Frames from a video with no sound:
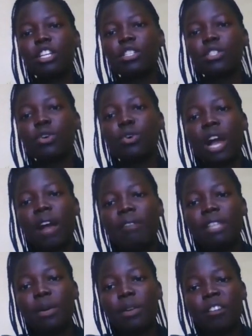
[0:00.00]
So
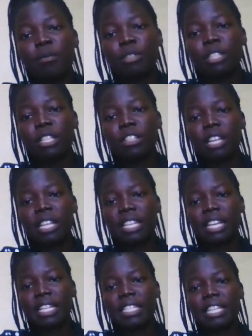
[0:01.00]
after we have put the dollar
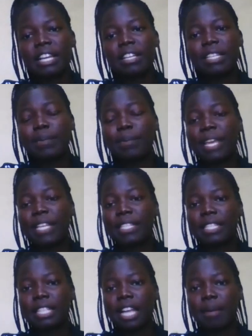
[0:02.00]
sign, it makes
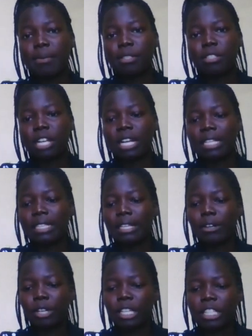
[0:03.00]
it absolute, and
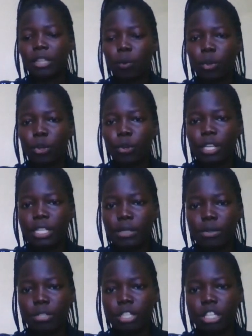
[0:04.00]
the only thing we do is
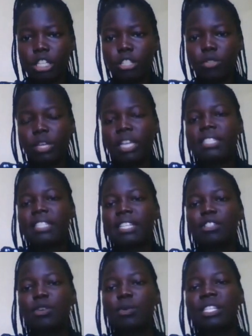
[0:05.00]
to enter.
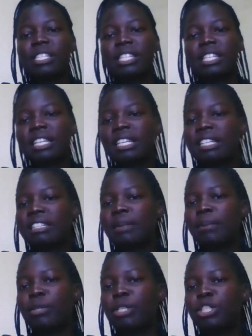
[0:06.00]
So we see the
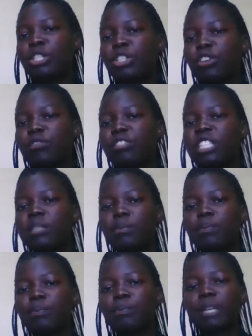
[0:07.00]
position of this
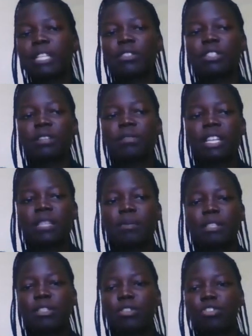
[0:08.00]
person, the first
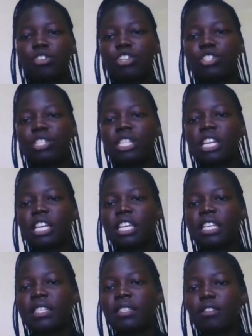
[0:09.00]
person rows,
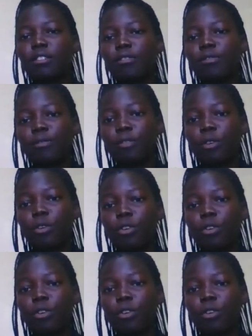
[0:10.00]
is 4.